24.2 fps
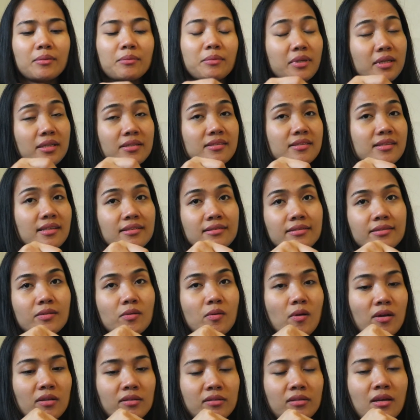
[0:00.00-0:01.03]
but it's not
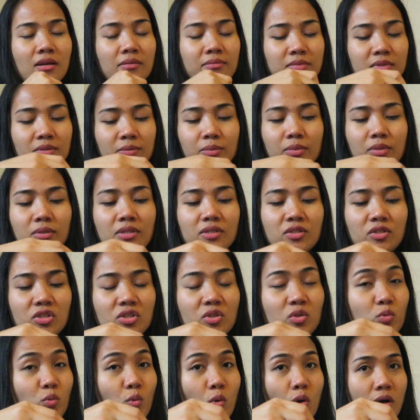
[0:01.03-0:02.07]
so uncomfortable, it's
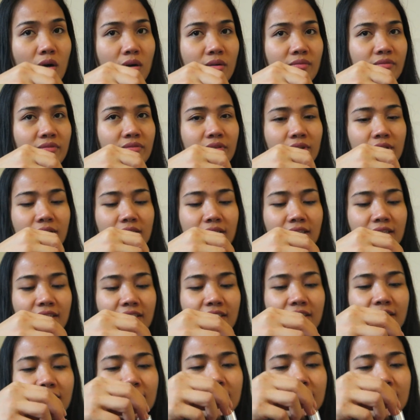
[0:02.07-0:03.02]
just warm feeling.